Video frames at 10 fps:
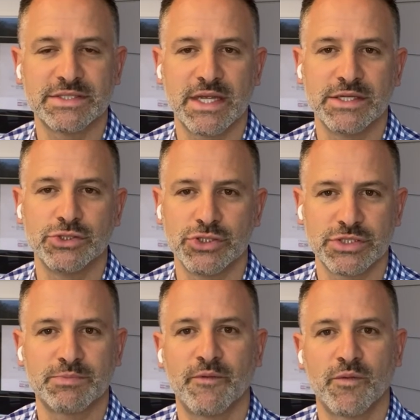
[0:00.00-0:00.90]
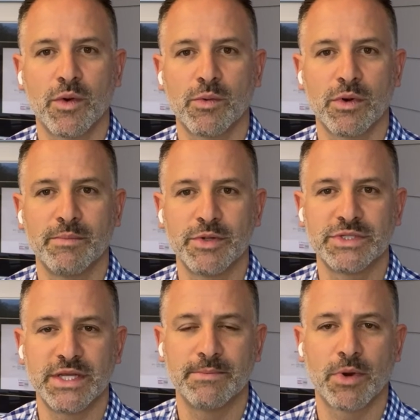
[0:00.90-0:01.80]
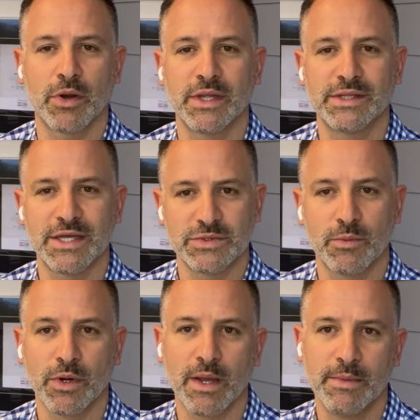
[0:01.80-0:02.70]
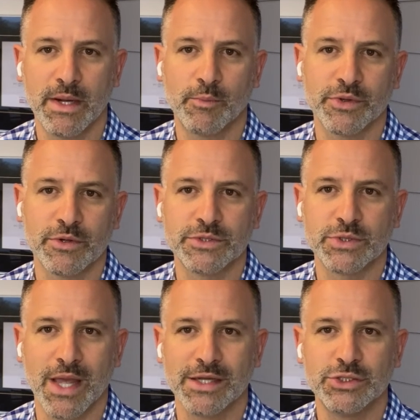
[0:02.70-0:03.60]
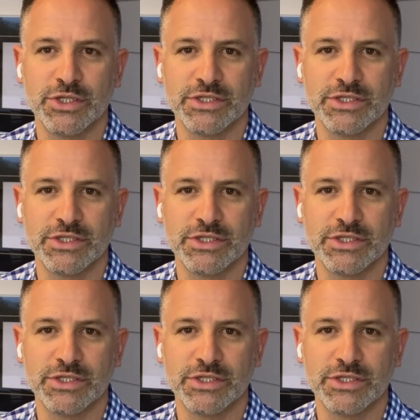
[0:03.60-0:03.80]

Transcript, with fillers: And just before we're about to hit market, that's when we're coming up with our strategy.